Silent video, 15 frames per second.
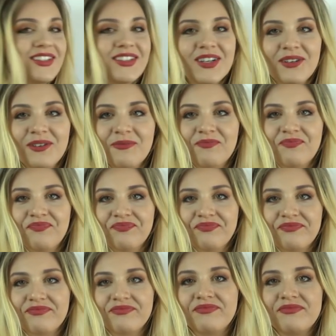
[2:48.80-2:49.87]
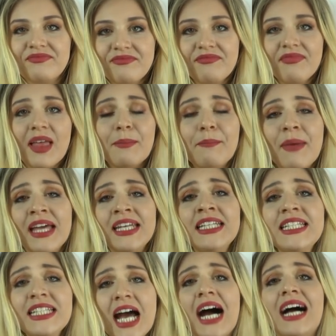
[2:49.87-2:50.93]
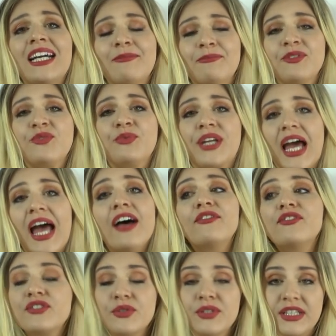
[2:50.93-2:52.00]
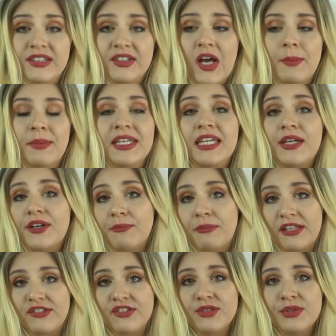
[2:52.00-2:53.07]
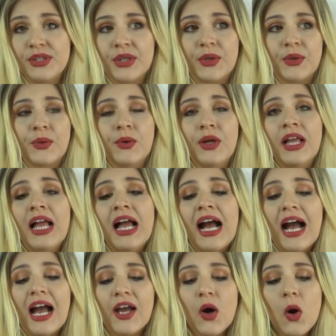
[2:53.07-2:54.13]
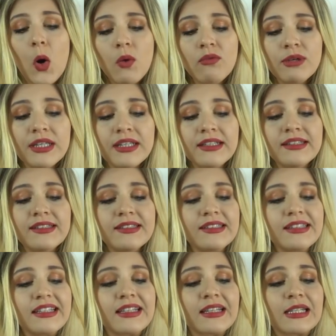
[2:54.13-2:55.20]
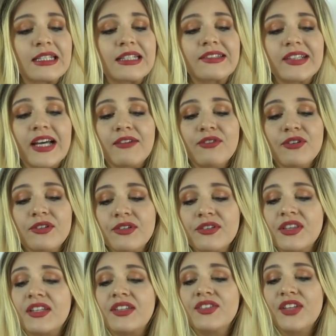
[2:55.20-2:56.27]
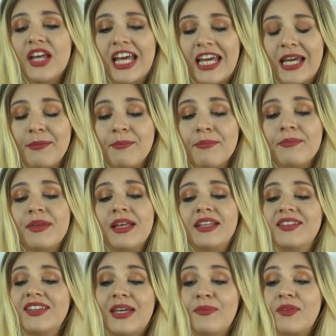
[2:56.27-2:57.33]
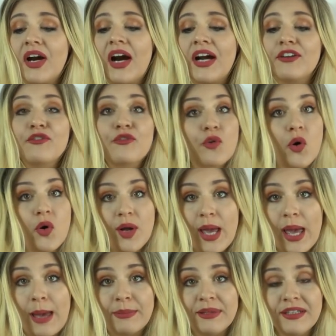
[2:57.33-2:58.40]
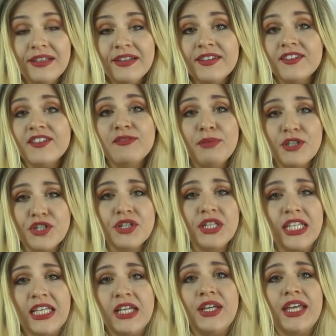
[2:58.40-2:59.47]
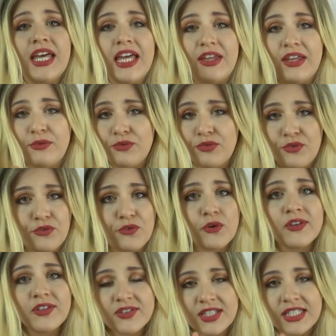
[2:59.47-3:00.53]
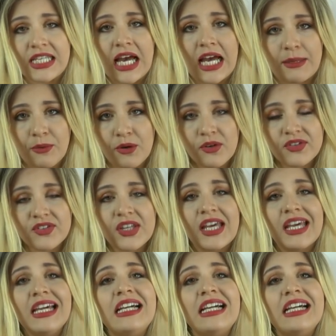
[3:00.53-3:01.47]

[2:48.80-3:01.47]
So many times when I have students coming here in my studio, I always discover the same kind of wrong habits, especially the first timers.